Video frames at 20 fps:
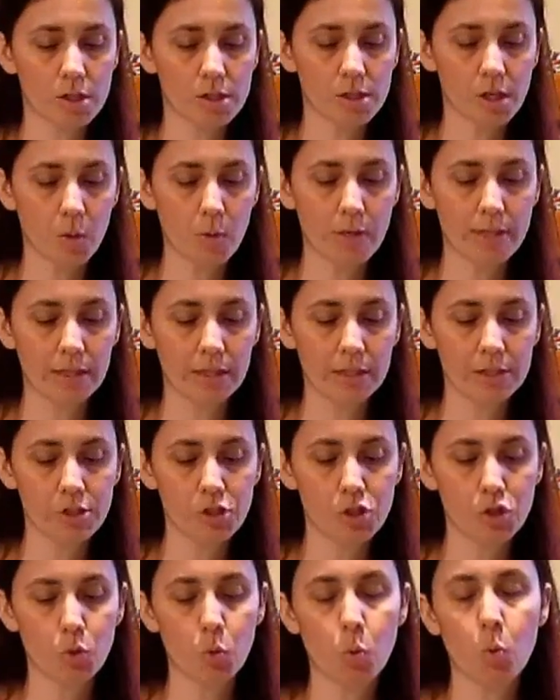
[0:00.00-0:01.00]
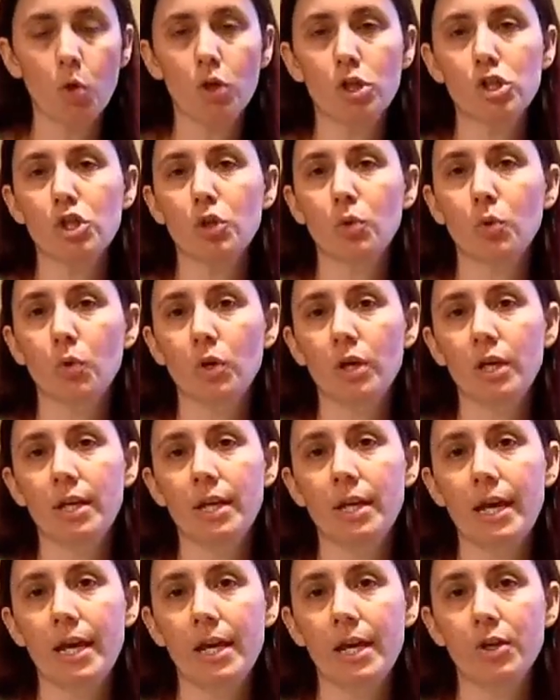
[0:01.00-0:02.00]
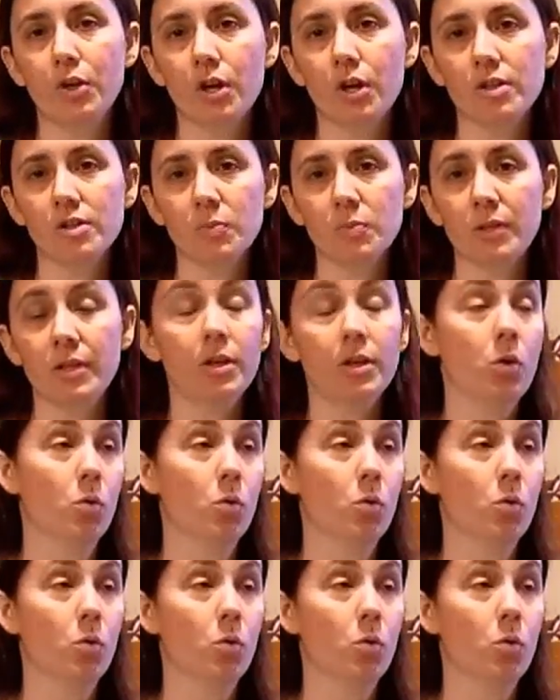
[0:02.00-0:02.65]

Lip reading: So enlist your children and your husband,